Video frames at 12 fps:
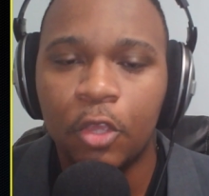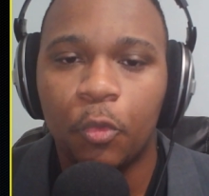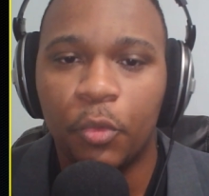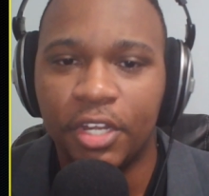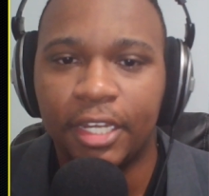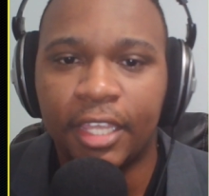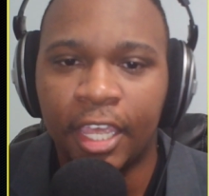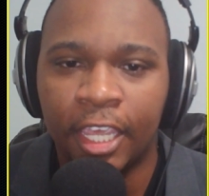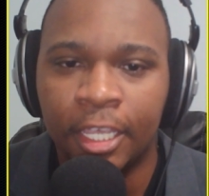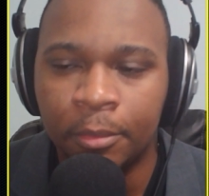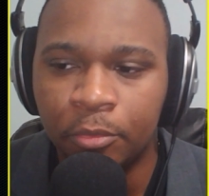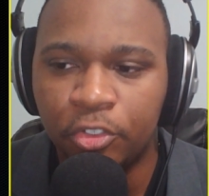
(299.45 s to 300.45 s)
when it
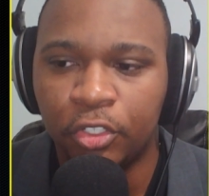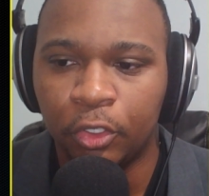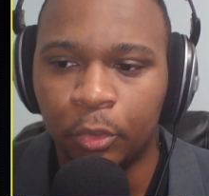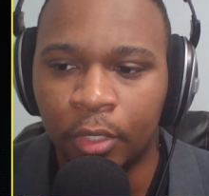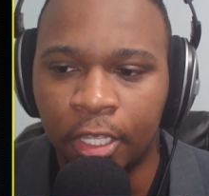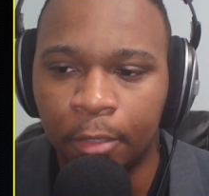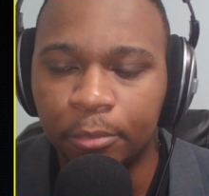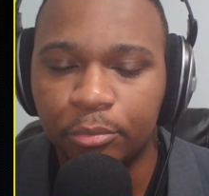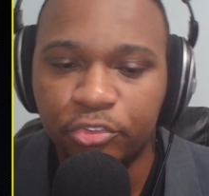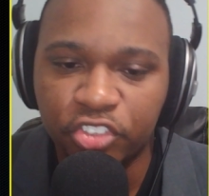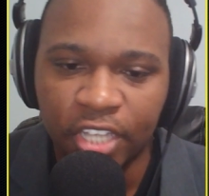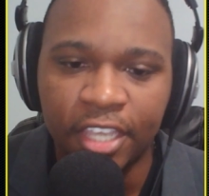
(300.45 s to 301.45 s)
came to
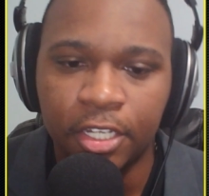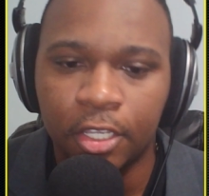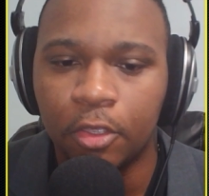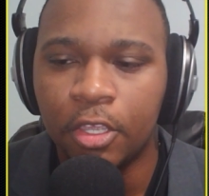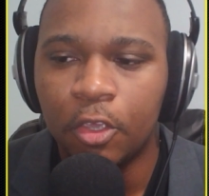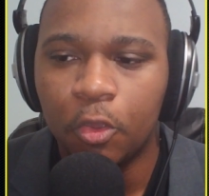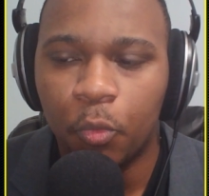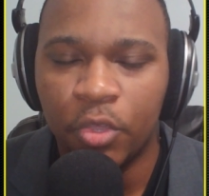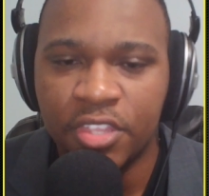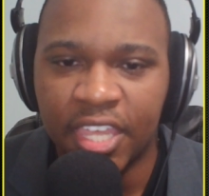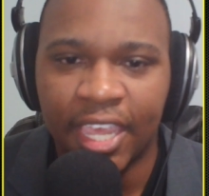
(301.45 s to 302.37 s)
China, when they